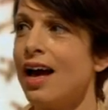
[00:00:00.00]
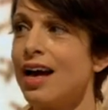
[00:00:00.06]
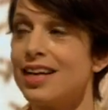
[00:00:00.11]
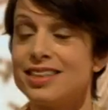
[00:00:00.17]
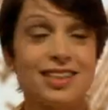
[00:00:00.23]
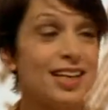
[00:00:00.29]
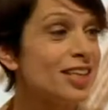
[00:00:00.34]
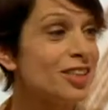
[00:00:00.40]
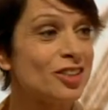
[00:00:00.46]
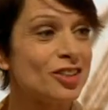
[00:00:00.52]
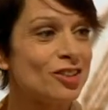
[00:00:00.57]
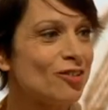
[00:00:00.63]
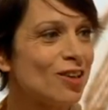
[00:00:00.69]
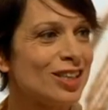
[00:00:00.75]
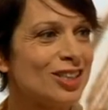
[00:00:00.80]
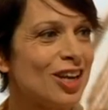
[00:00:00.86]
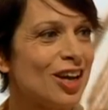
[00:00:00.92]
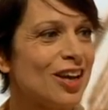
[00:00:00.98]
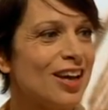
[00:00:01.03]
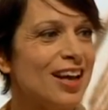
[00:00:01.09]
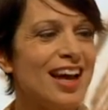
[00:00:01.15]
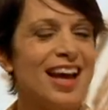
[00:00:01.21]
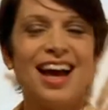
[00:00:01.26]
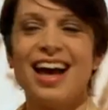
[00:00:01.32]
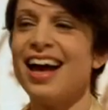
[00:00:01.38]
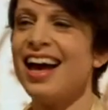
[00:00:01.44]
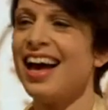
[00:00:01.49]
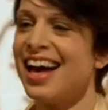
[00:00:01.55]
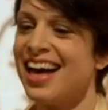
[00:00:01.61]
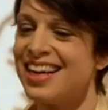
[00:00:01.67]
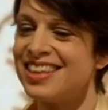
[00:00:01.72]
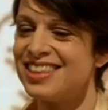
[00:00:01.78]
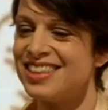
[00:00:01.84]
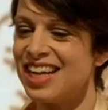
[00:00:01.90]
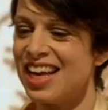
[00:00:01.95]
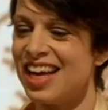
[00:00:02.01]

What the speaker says: and takes the treasure. And